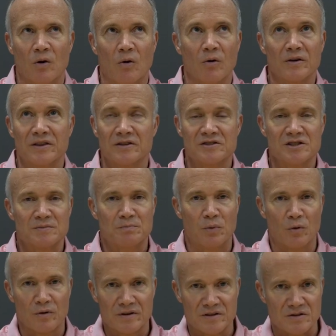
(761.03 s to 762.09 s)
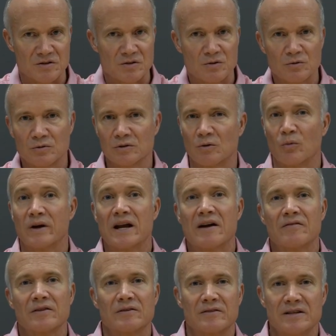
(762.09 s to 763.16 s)
or they're just bored in school, or
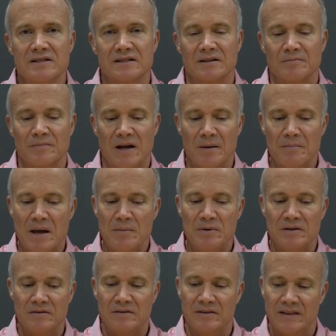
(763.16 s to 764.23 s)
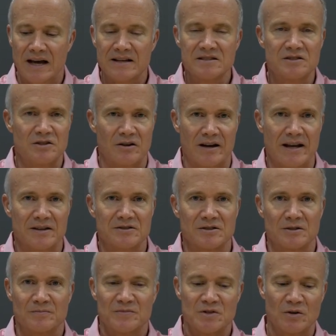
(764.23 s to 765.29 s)
whatever the reason, maybe that's your
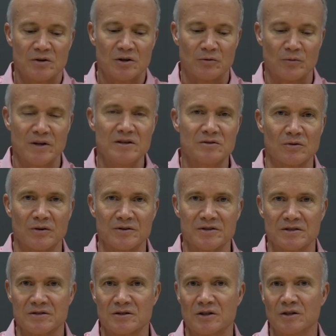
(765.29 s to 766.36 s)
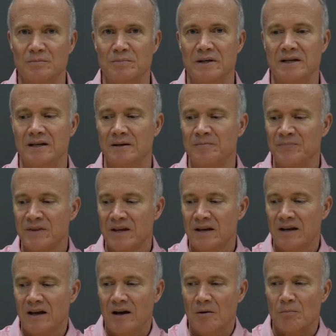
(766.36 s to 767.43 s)
answer. So your resources could be
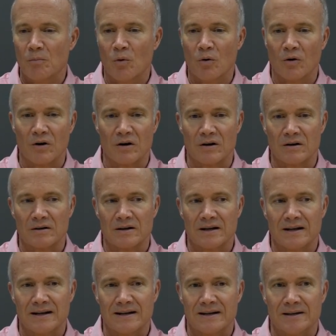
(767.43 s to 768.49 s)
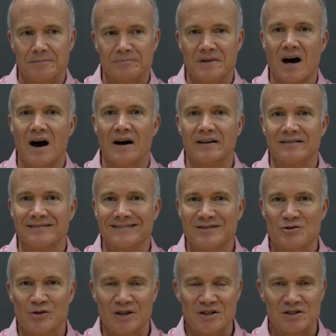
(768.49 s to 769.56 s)
more
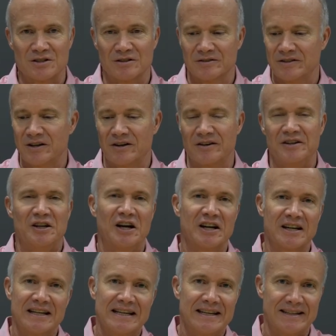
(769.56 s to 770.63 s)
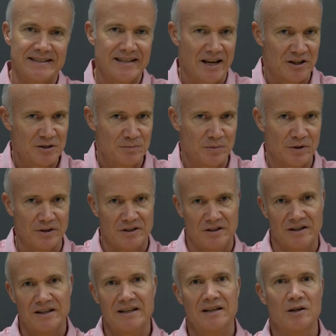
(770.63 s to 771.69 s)
non-traditional. You're not going to get a textbook, you're
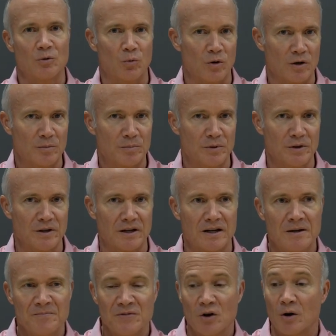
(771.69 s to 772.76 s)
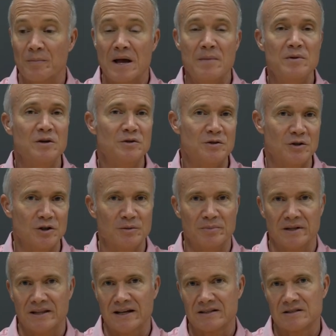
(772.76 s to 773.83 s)
not going to get a workbook, or maybe you do,
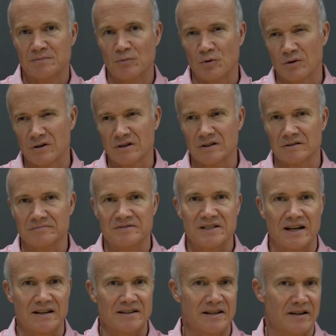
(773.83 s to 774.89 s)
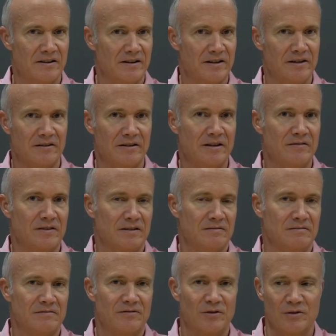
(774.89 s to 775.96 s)
but that's more secondary or
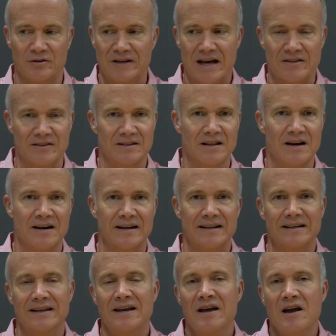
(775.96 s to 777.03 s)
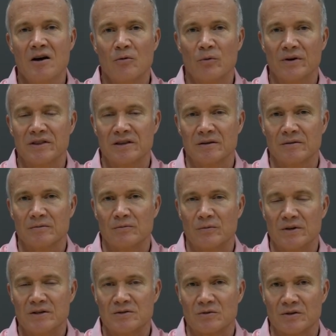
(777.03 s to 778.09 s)
even further down the line with the
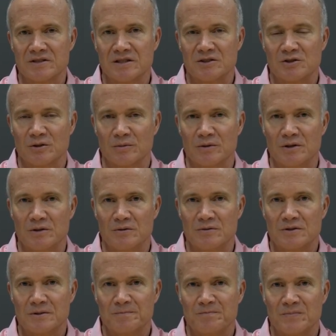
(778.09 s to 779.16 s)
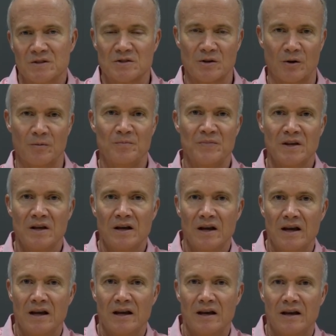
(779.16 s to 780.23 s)
resource that you'll use. So,
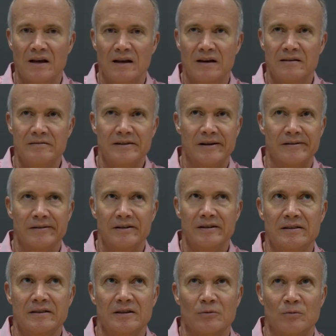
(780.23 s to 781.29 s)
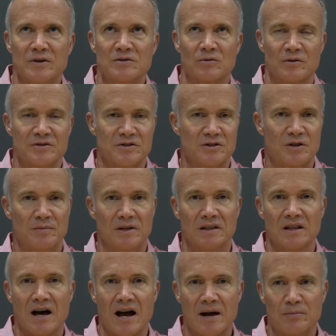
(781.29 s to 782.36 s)
you know, the resources could be
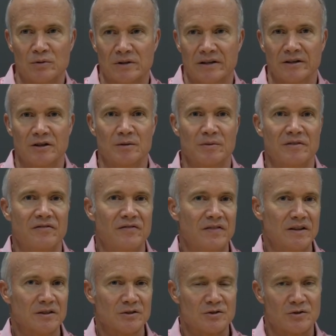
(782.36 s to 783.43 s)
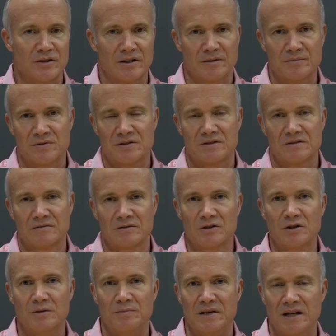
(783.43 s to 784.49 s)
library, could be field trips,
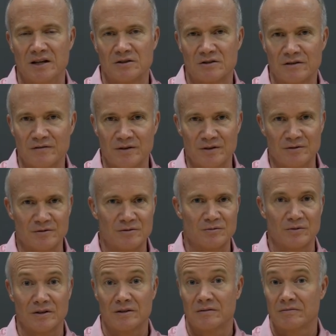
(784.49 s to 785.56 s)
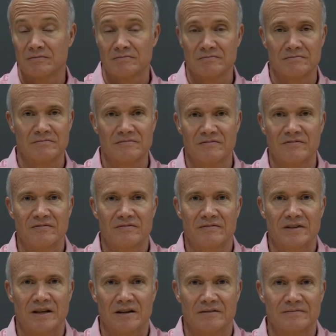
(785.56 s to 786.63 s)
could be interviews with,
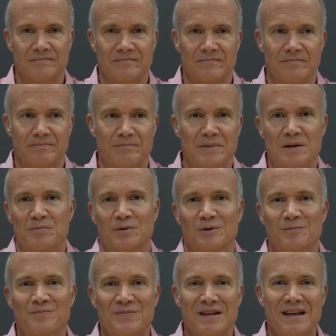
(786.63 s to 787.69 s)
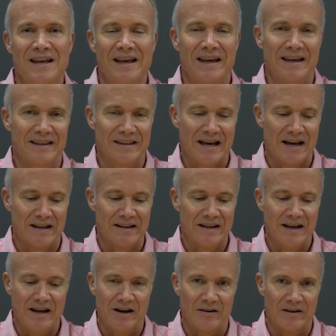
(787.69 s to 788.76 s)
you know, people in that
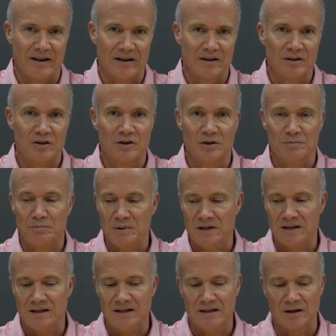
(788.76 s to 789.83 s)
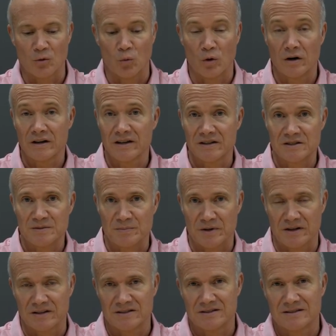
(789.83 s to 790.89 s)
area. It could be a work
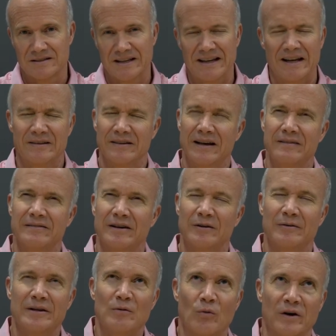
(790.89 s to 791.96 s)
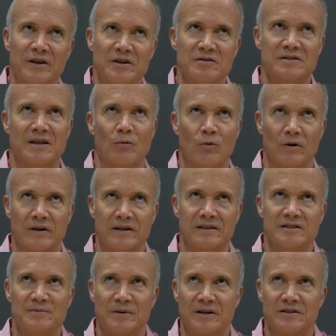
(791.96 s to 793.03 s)
experience. And I don't even want to use that work
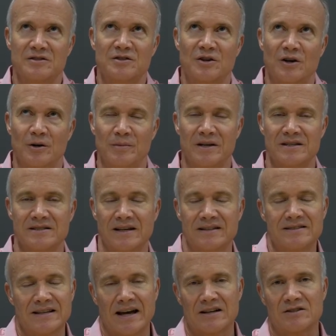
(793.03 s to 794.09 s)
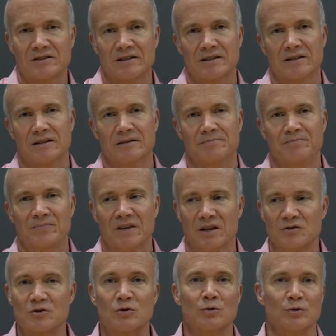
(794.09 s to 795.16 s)
experience term because that's actually a
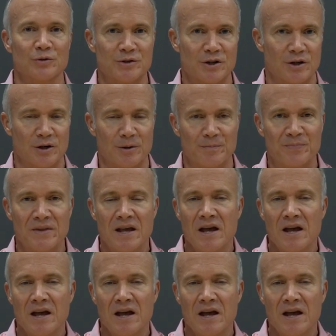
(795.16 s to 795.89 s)
school term.